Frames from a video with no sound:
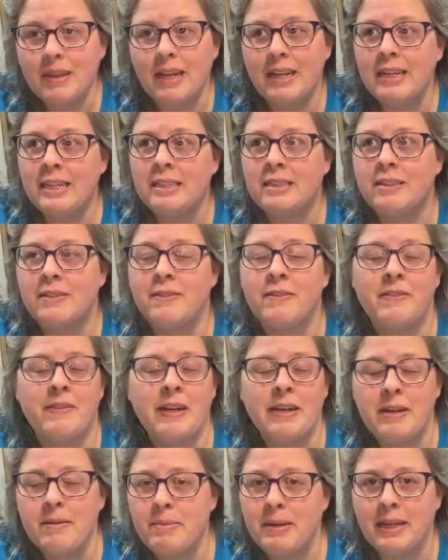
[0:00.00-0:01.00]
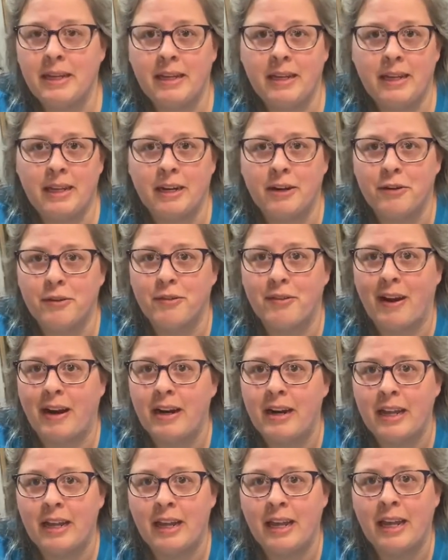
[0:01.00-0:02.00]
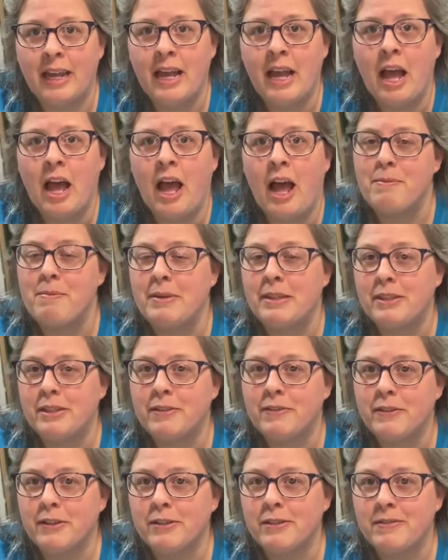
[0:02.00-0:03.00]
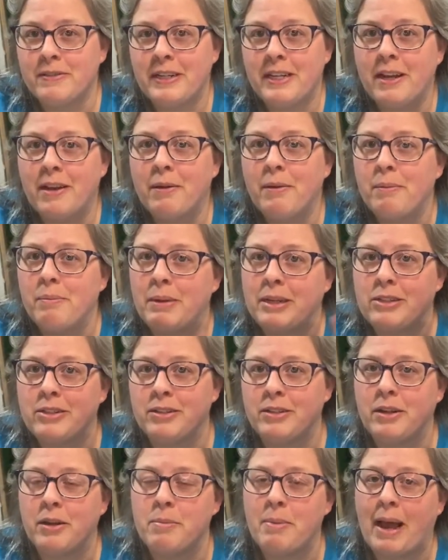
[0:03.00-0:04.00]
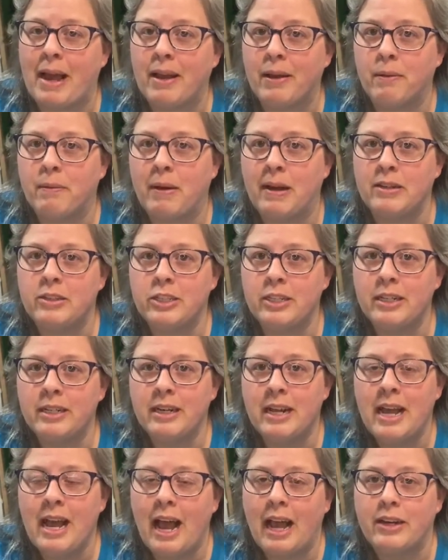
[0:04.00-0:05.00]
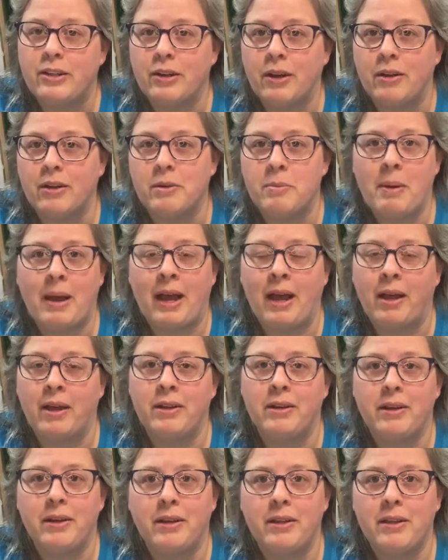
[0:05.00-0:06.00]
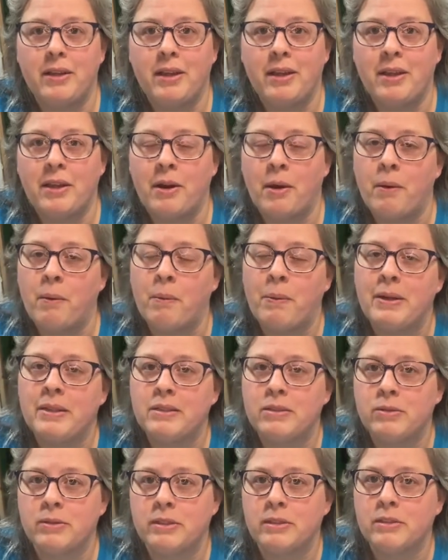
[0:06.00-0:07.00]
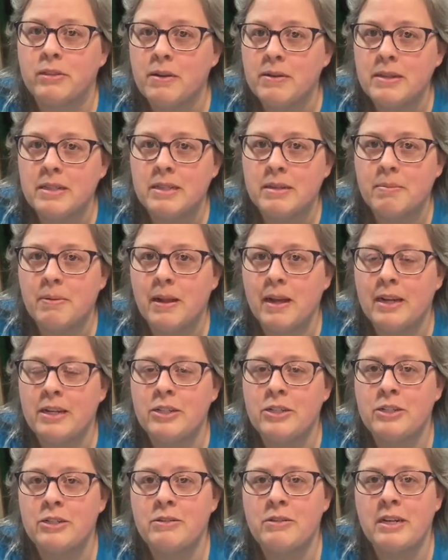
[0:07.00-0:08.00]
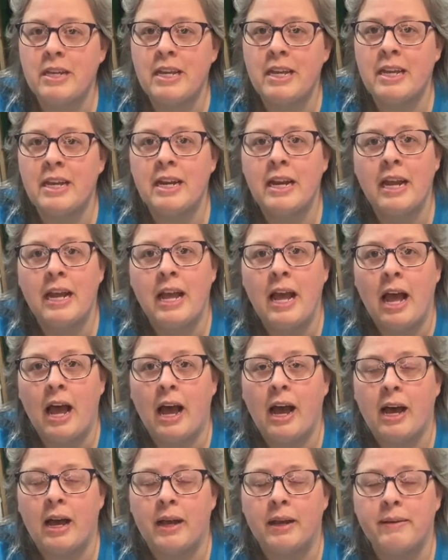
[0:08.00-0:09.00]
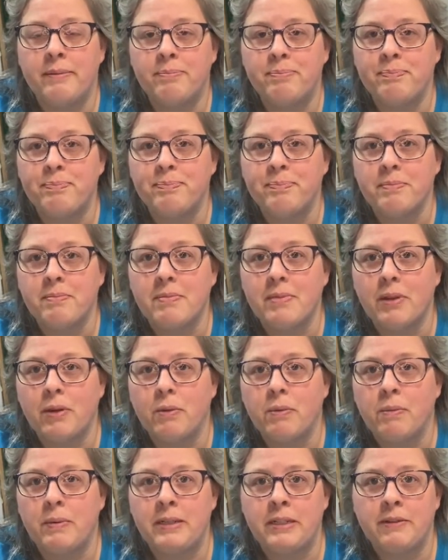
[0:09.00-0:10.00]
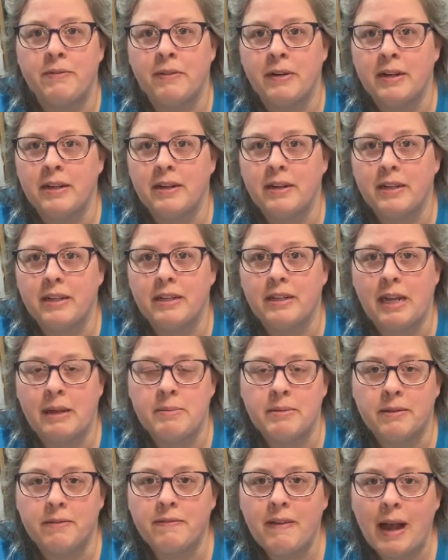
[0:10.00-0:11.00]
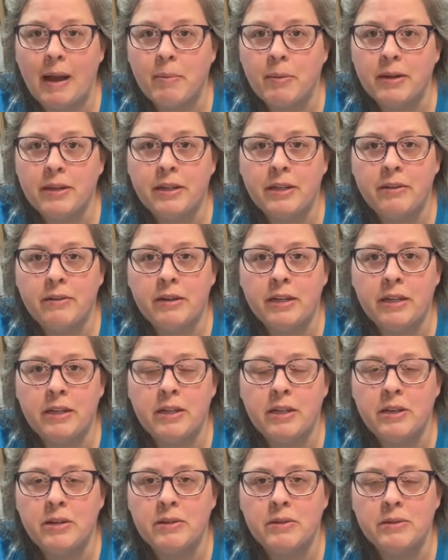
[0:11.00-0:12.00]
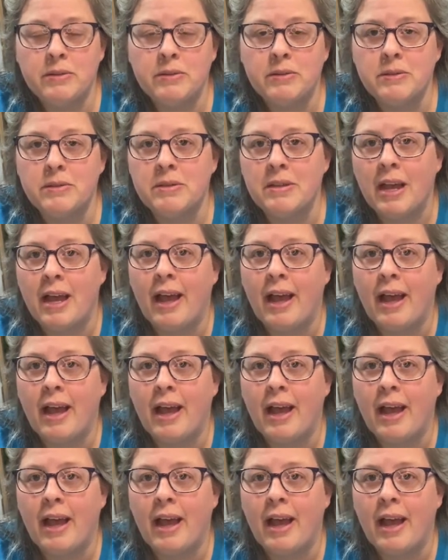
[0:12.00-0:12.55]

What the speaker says: It's very beginner friendly. If you missed the first video, make sure you go back and watch it. I talk about, what sort of sewing supplies you need, what different types of fabric you can use.